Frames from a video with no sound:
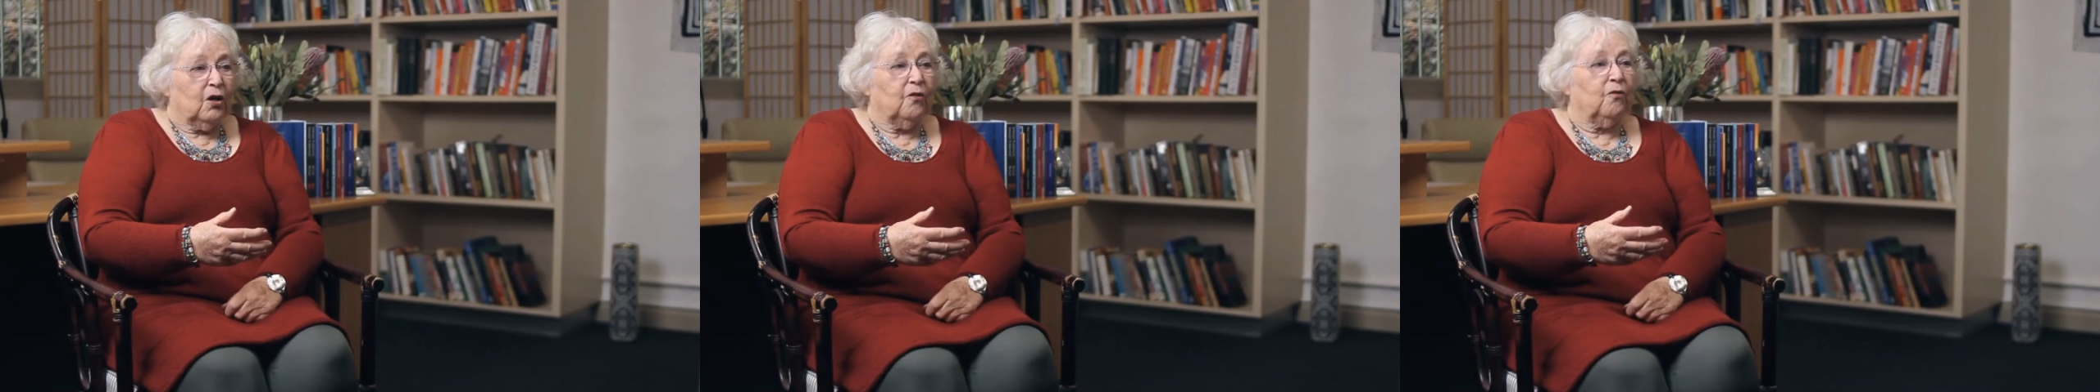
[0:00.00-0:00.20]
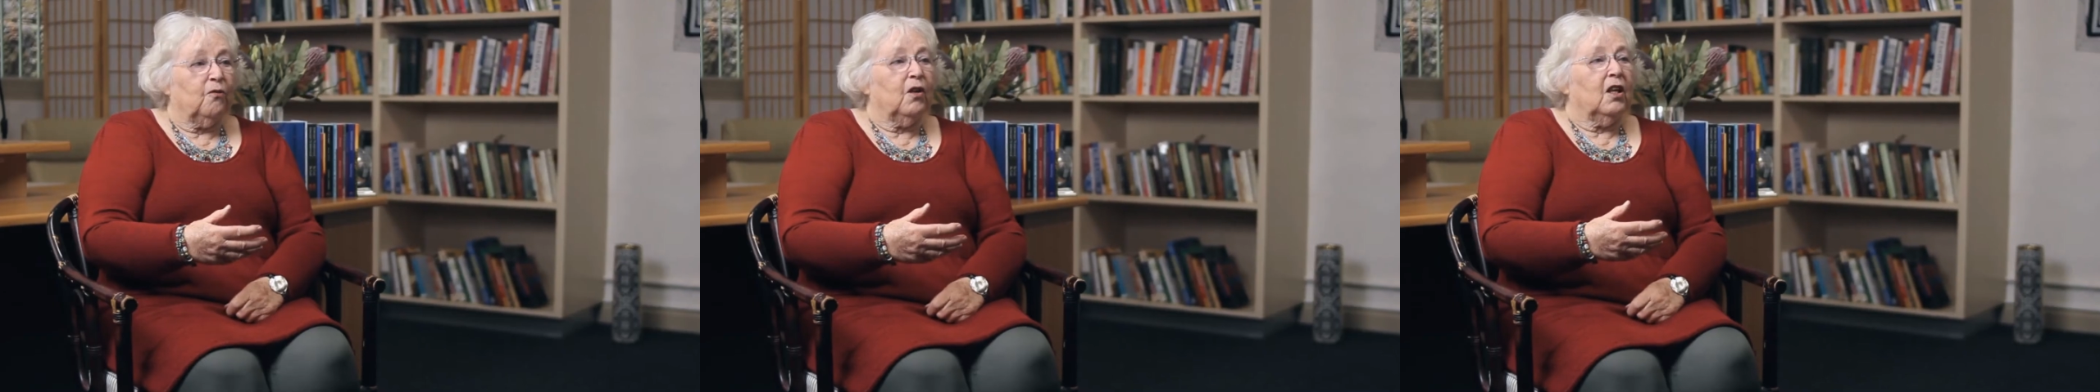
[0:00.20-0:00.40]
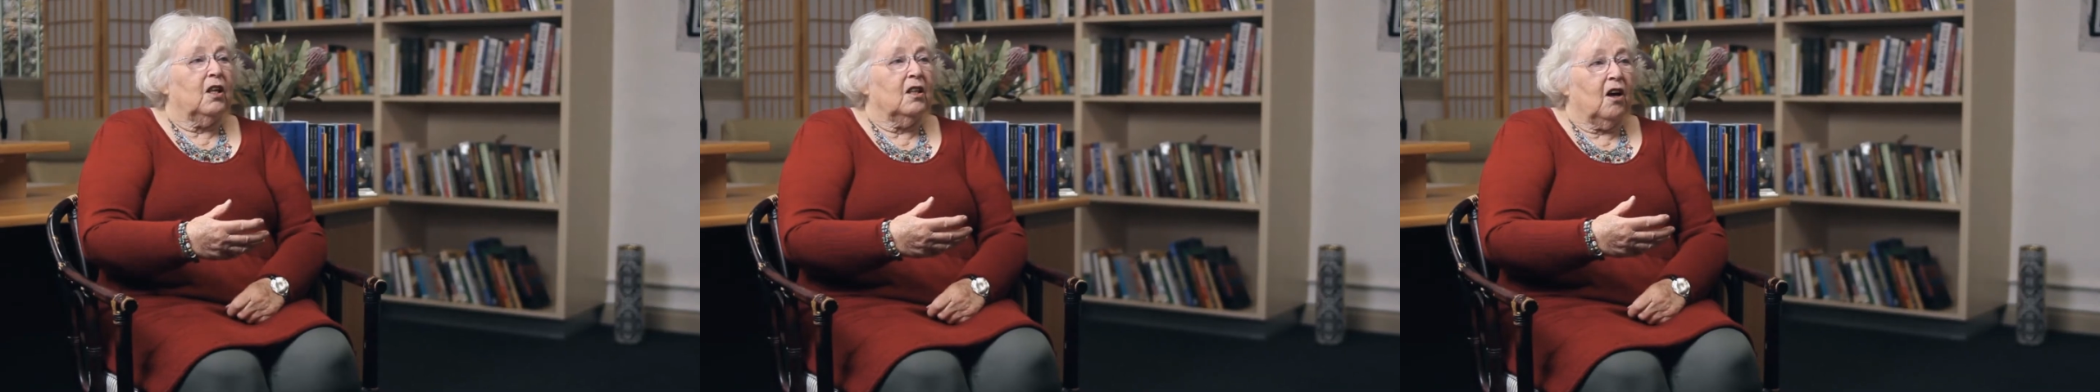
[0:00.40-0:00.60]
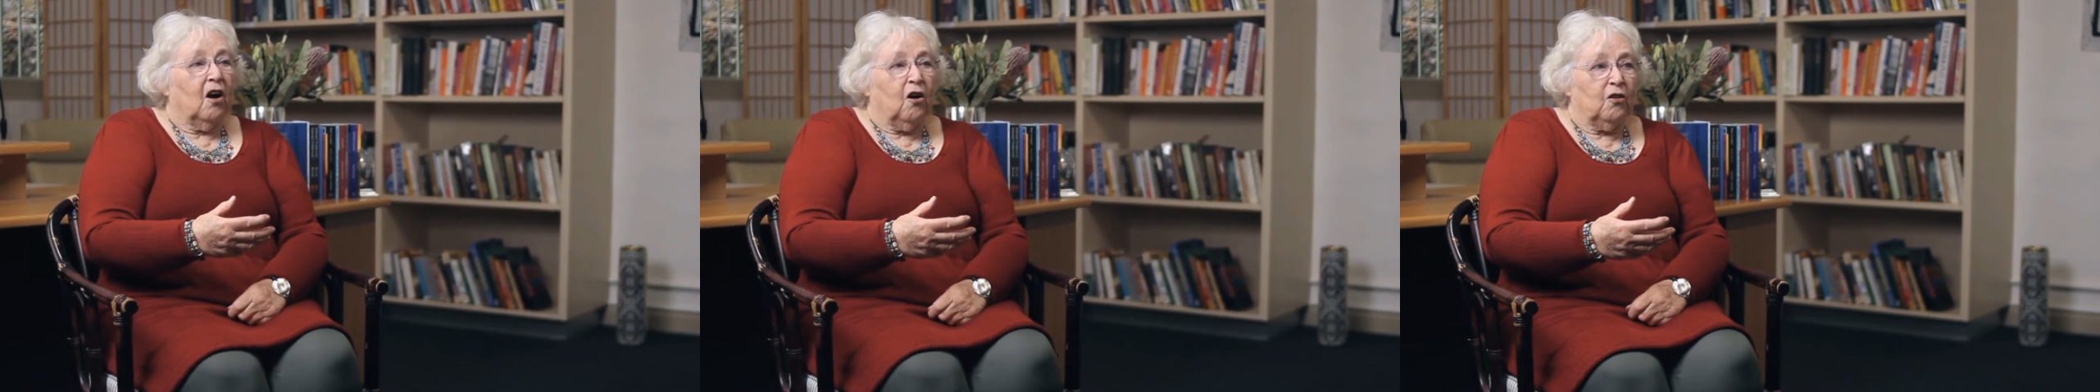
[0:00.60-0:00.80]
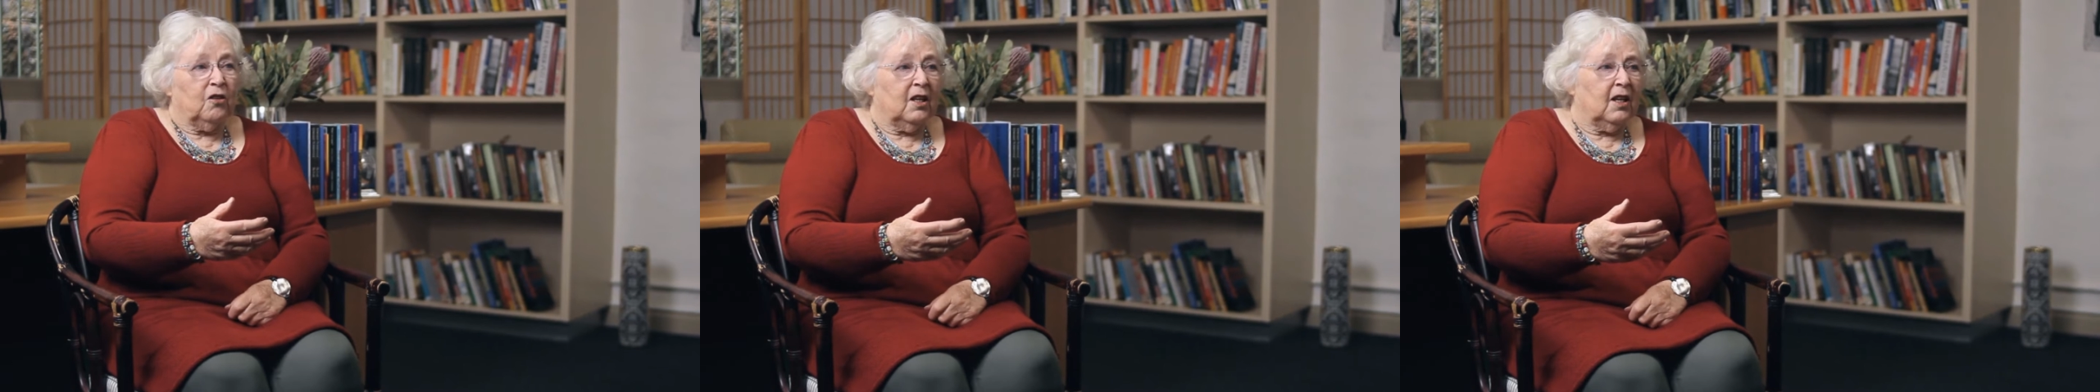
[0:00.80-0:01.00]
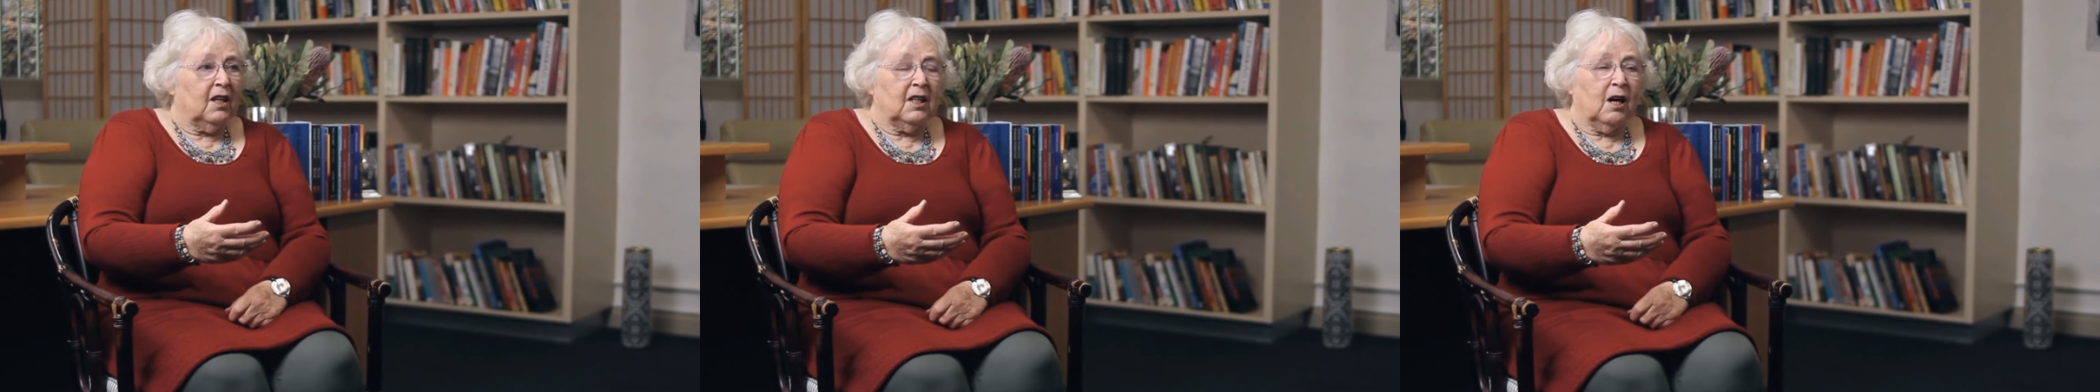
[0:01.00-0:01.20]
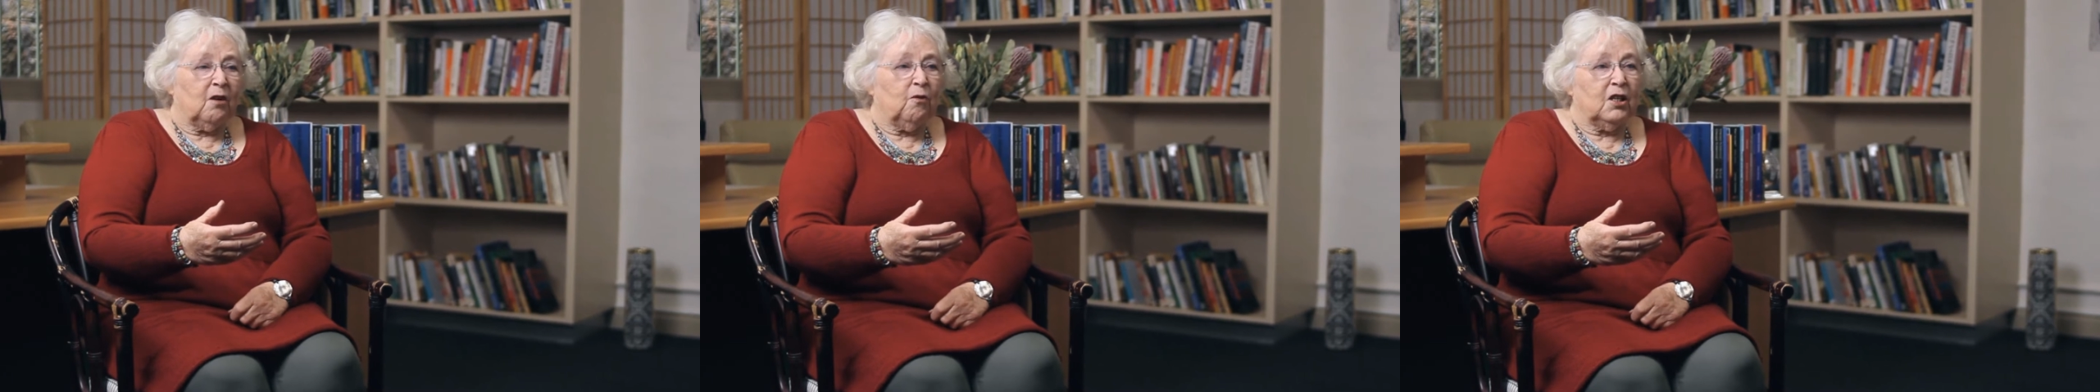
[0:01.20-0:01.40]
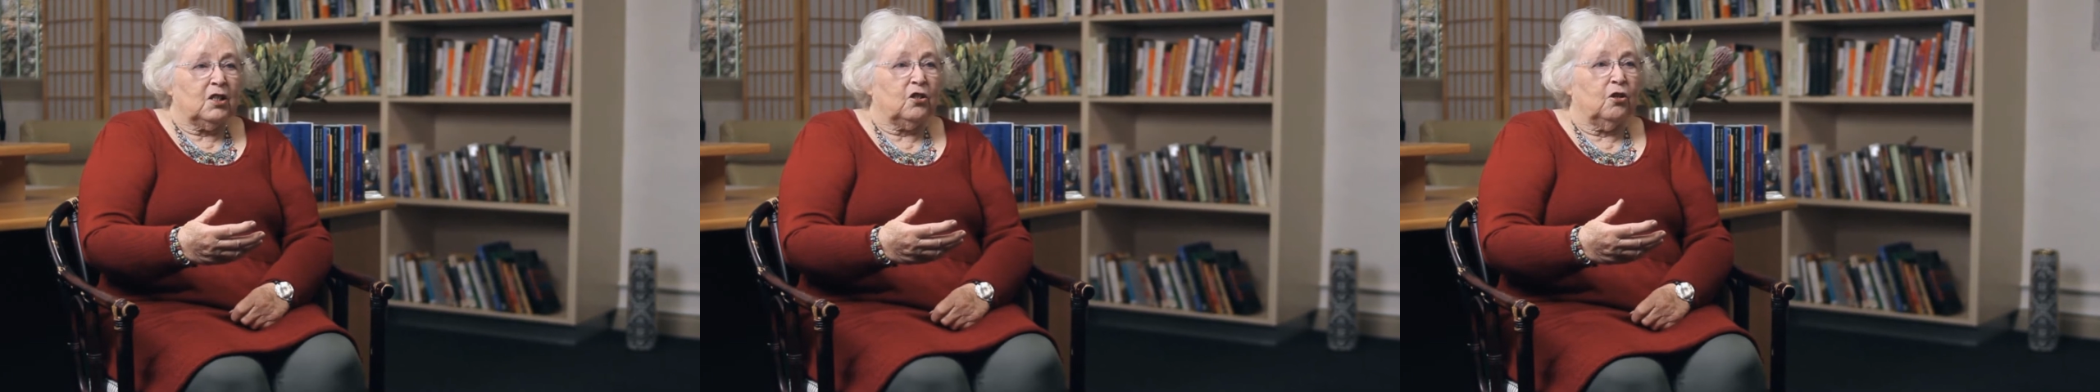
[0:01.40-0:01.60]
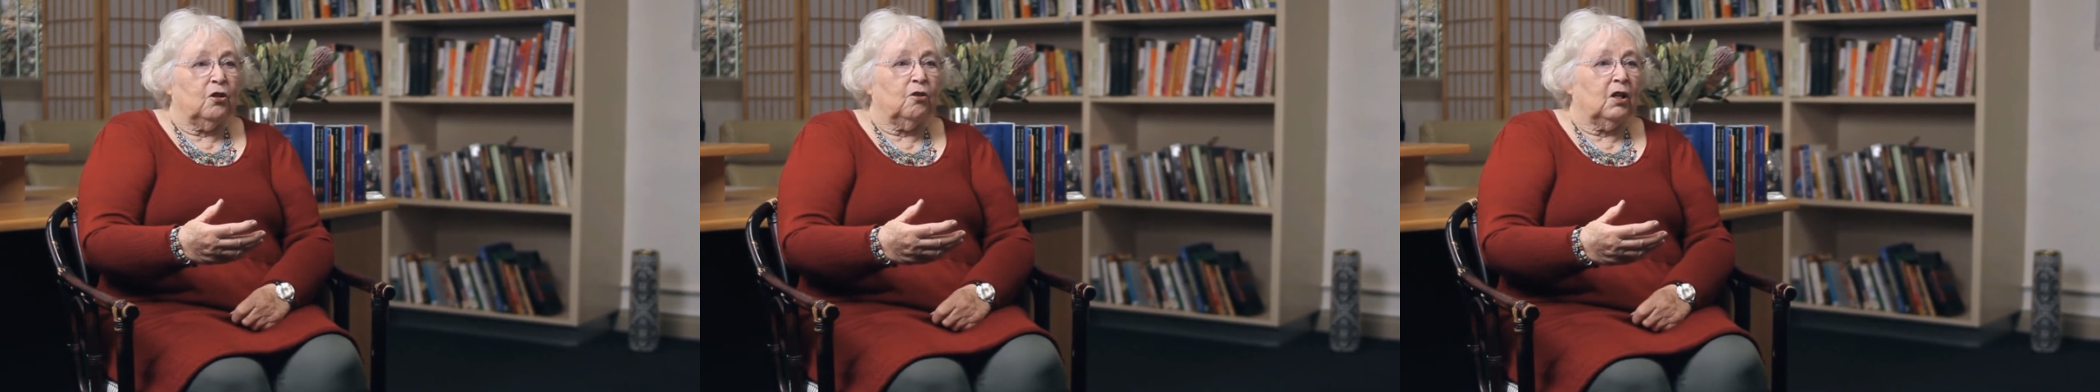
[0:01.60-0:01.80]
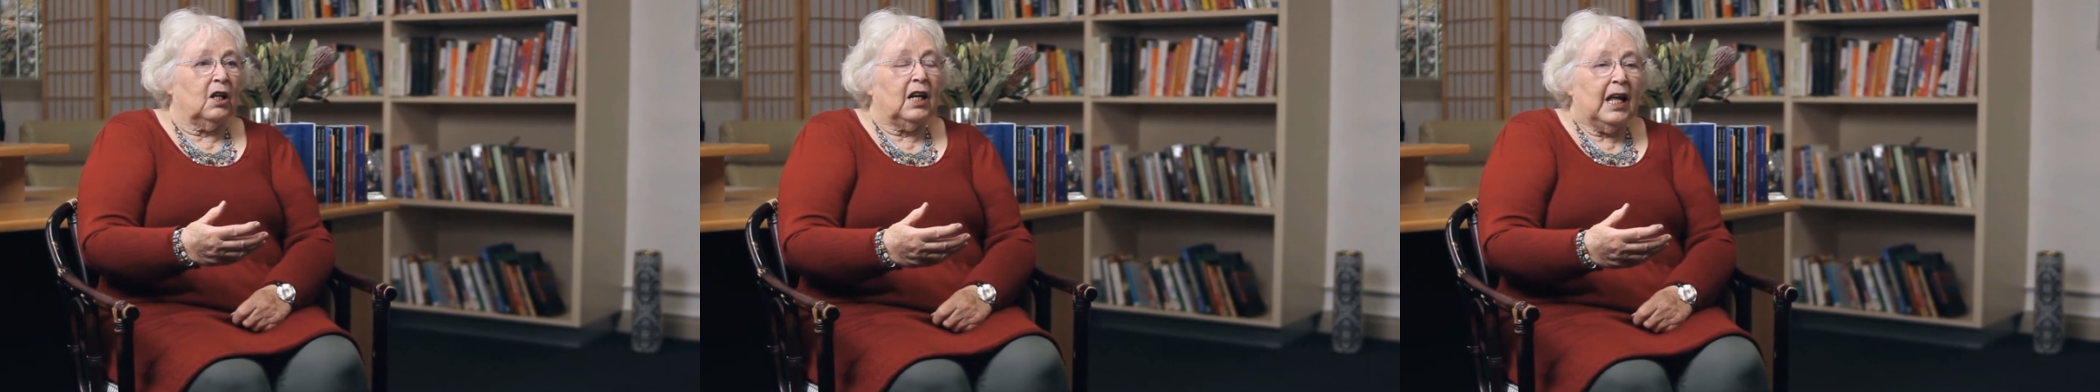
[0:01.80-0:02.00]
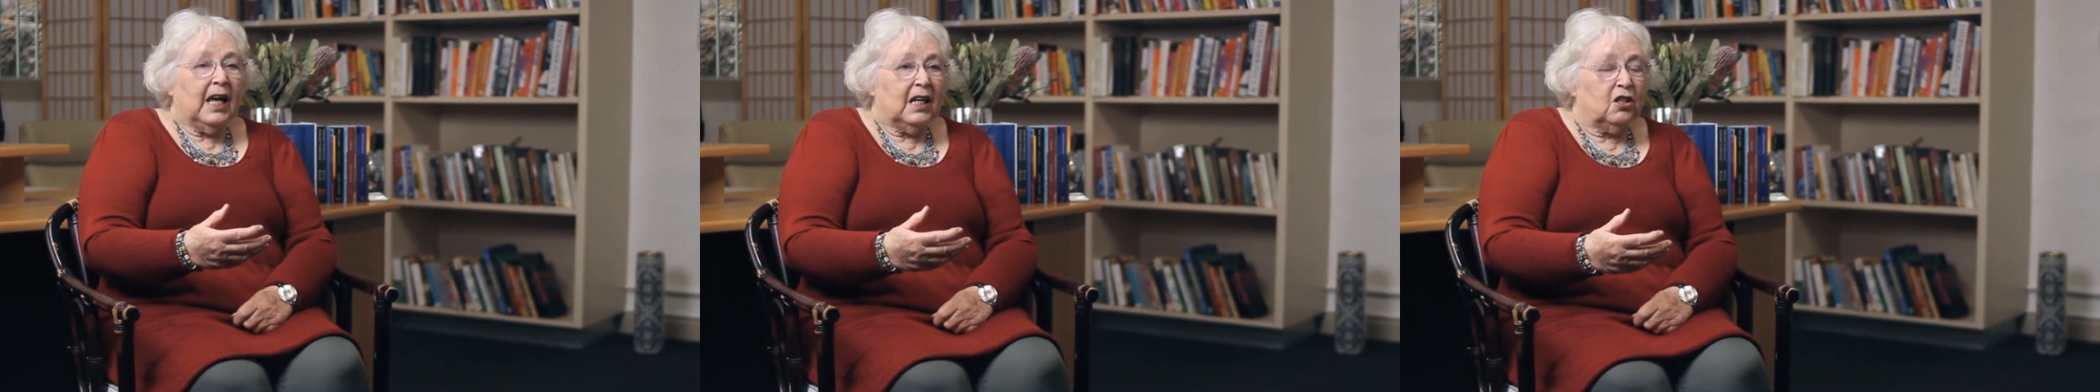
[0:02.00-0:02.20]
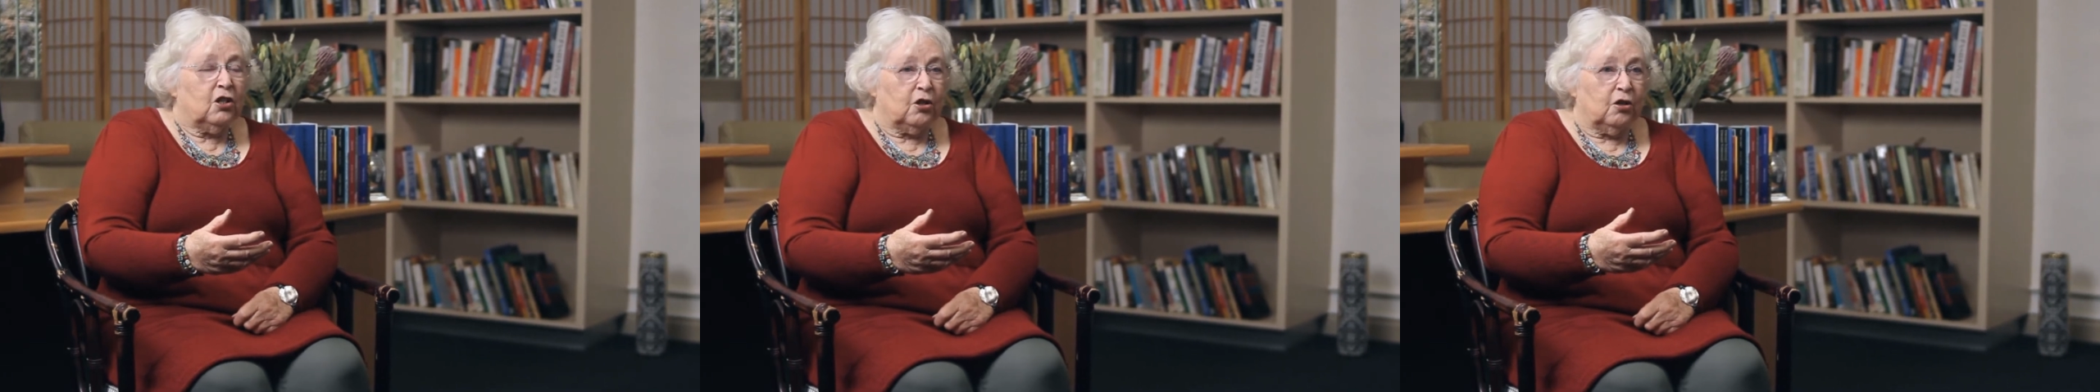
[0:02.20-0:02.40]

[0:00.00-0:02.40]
if in that rescue it led